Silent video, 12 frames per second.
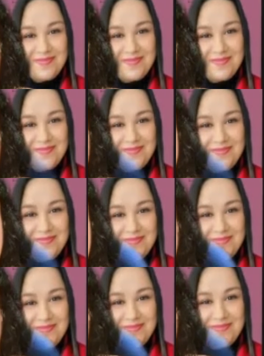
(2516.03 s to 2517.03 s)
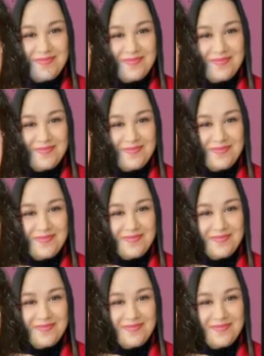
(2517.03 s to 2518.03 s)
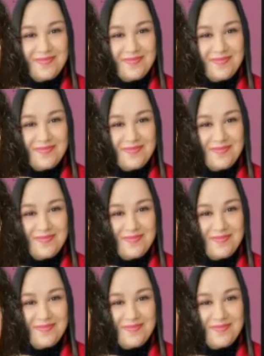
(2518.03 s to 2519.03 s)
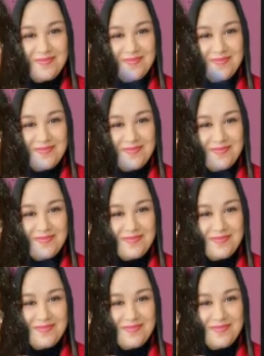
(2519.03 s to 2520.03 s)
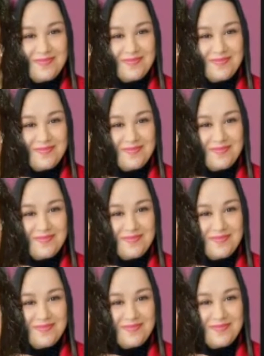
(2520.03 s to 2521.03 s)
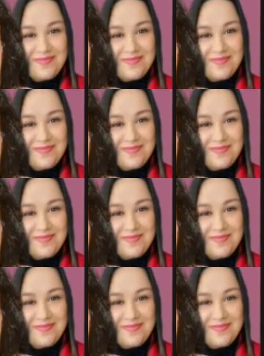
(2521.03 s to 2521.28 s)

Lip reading: [no speech]